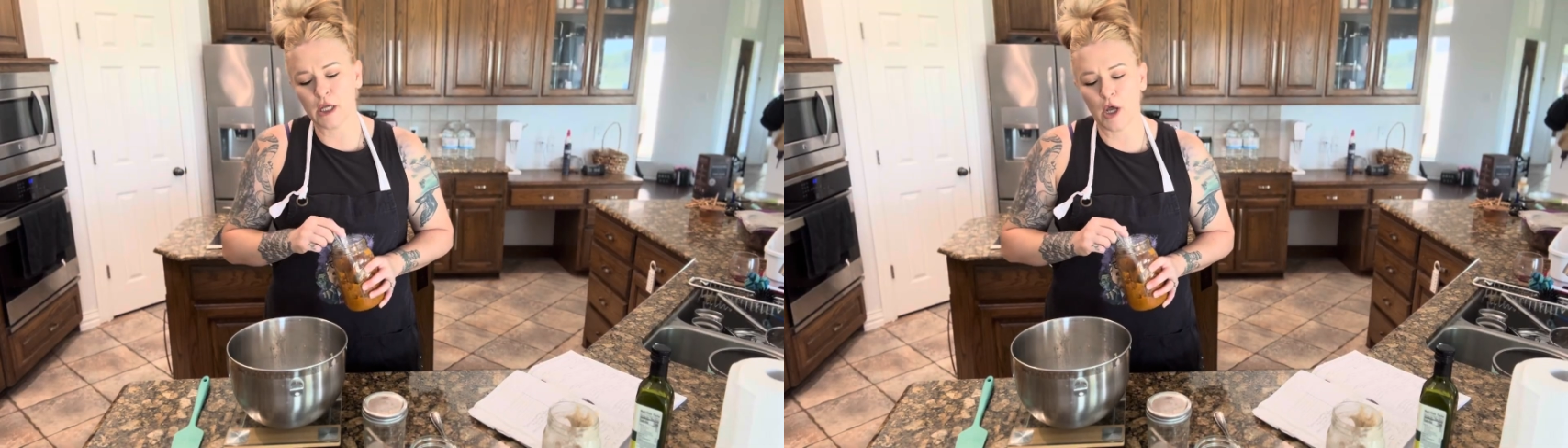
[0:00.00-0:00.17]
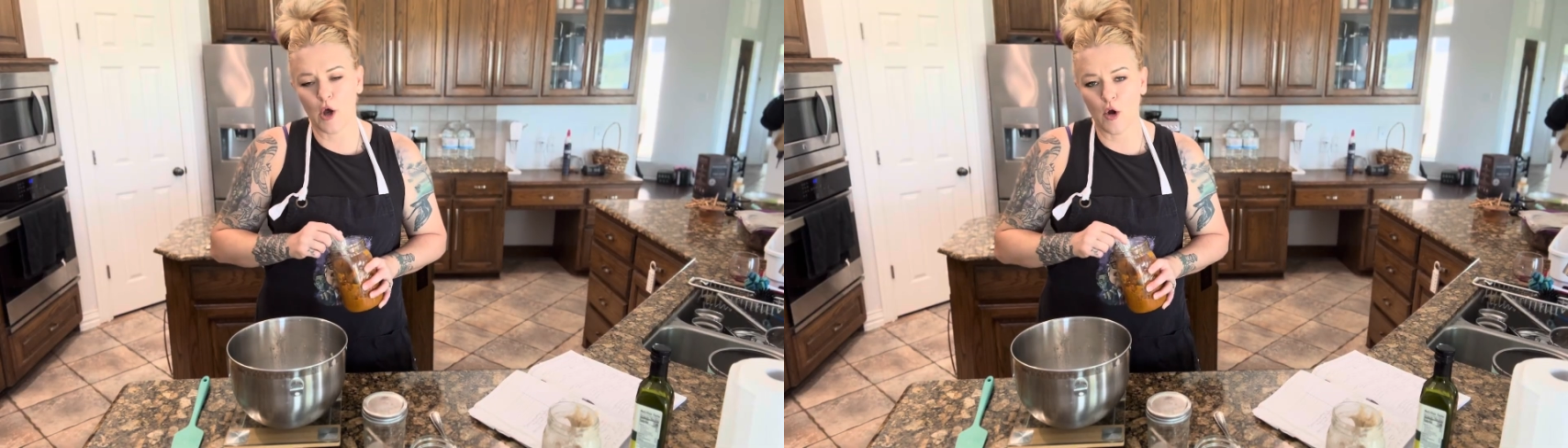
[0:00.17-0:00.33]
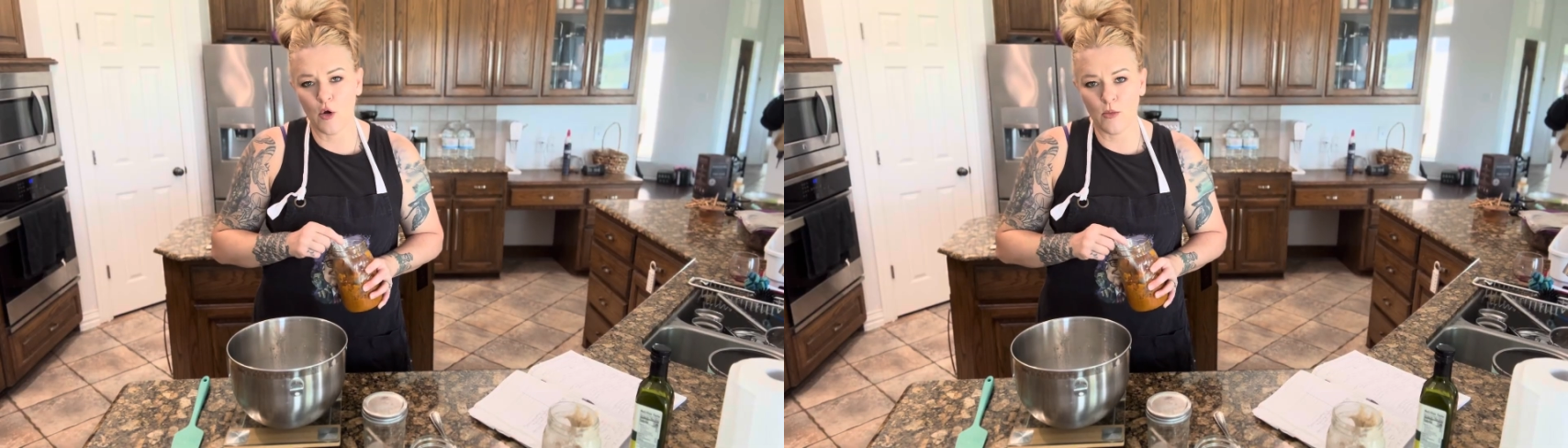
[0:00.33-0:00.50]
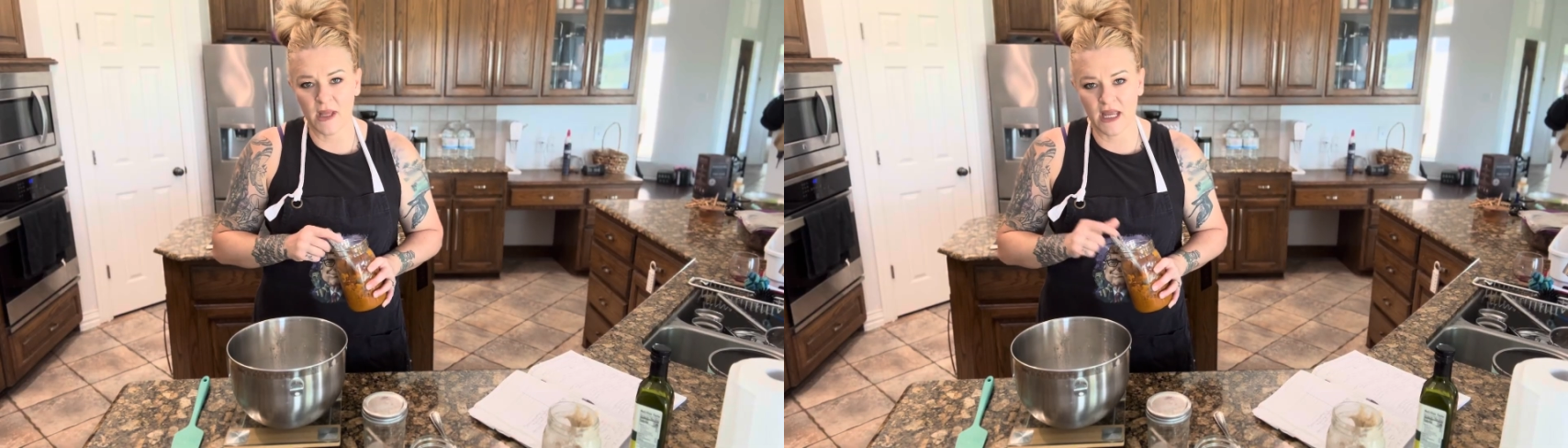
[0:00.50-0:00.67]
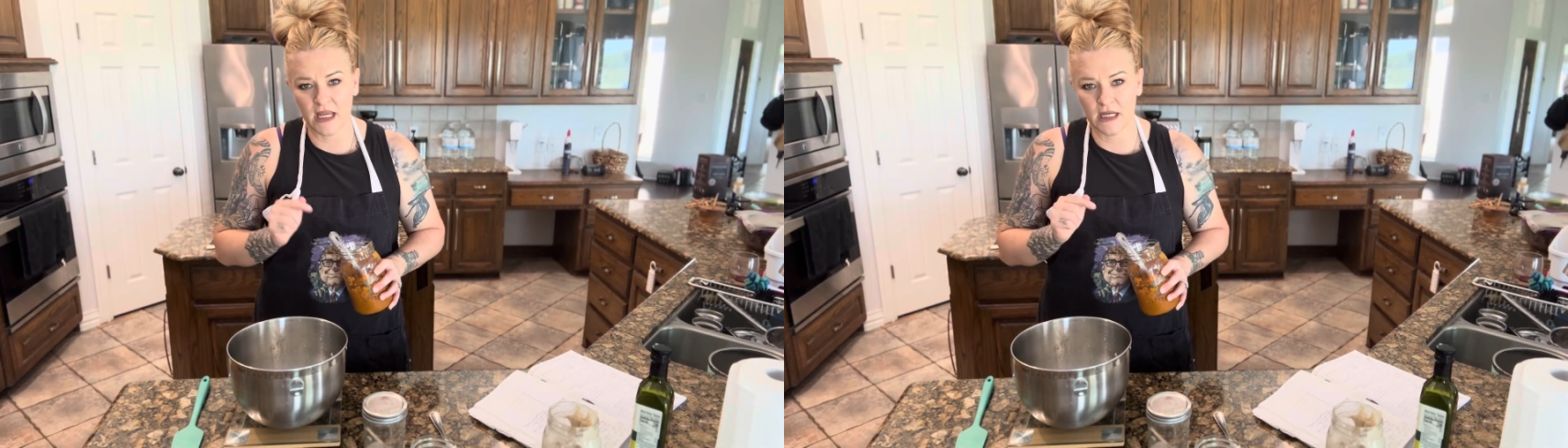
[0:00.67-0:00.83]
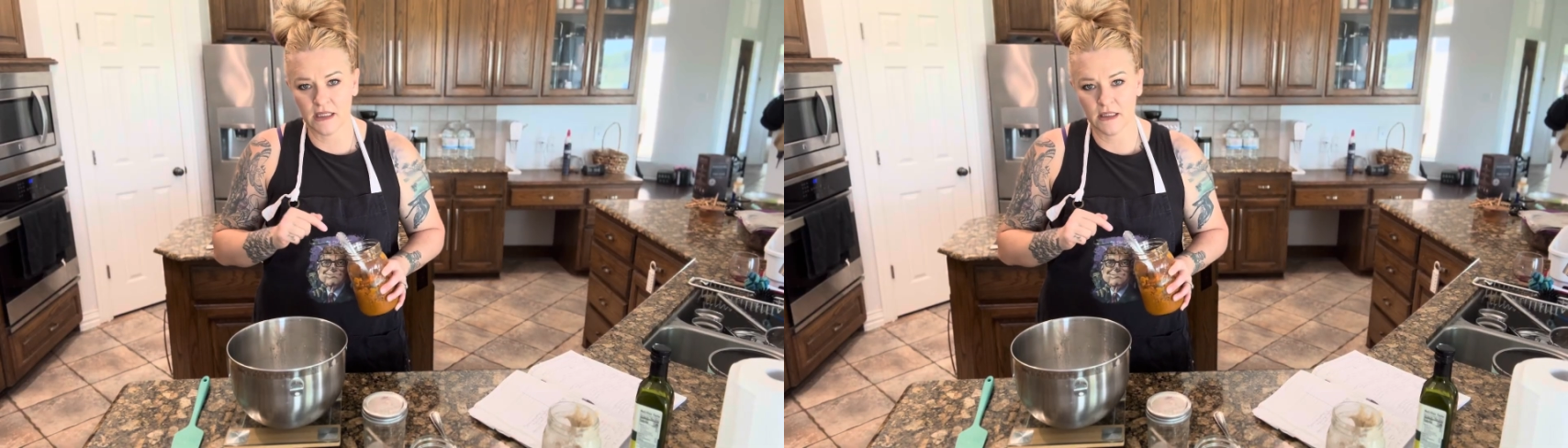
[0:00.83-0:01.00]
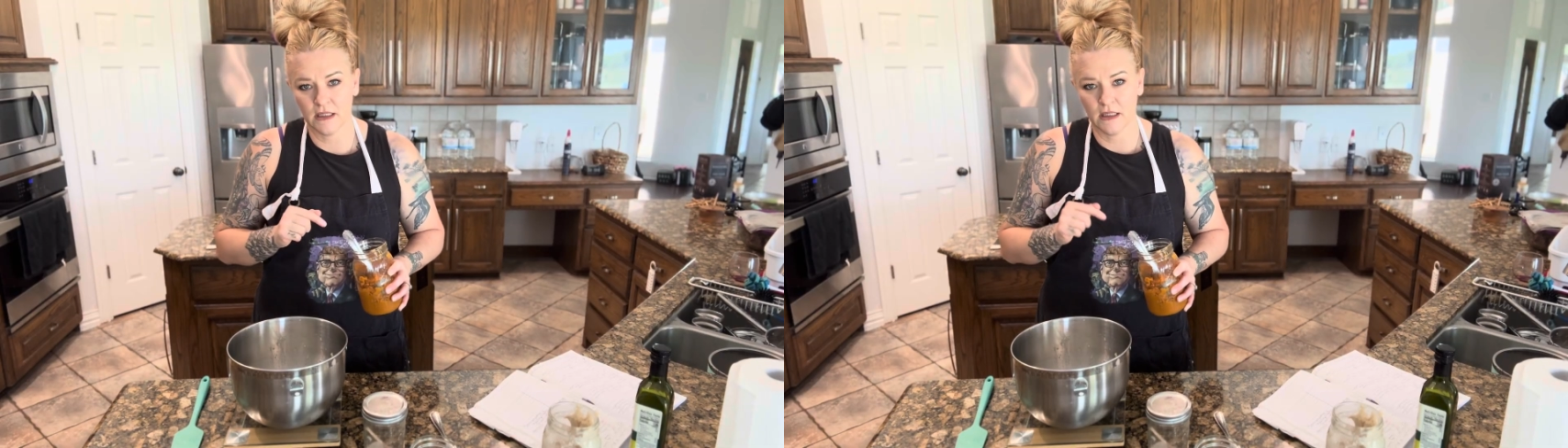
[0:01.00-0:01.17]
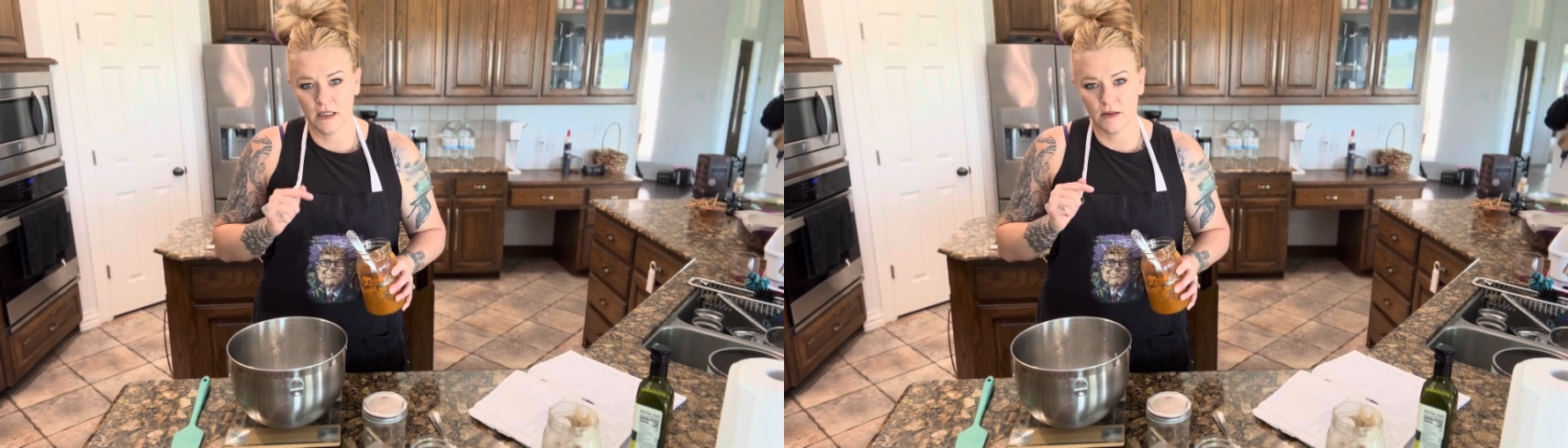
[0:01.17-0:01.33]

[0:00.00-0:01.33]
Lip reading: homemade